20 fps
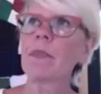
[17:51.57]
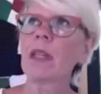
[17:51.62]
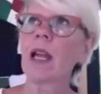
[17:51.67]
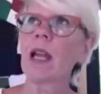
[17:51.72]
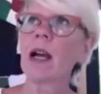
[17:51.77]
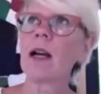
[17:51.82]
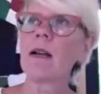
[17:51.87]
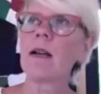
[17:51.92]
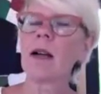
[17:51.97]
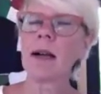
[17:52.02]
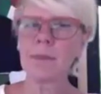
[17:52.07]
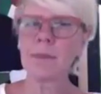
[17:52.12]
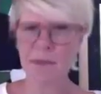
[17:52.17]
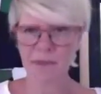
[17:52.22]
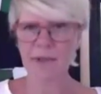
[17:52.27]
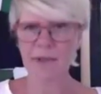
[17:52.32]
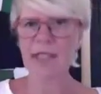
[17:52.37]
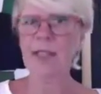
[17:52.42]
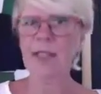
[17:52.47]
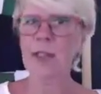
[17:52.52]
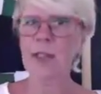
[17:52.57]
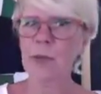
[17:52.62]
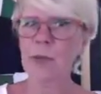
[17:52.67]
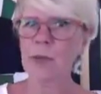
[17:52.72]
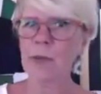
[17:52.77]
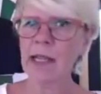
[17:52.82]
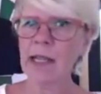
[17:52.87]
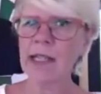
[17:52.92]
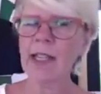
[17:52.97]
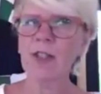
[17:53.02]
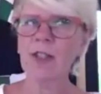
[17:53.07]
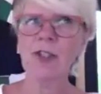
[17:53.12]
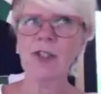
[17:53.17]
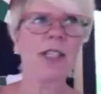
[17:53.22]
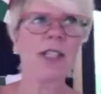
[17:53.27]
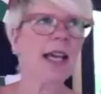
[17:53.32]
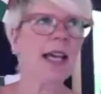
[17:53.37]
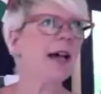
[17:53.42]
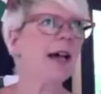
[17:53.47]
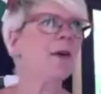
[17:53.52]
I'm redoing my kitchen
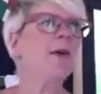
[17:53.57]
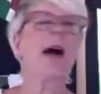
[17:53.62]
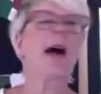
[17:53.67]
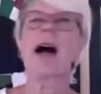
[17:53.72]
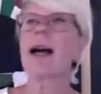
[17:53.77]
now.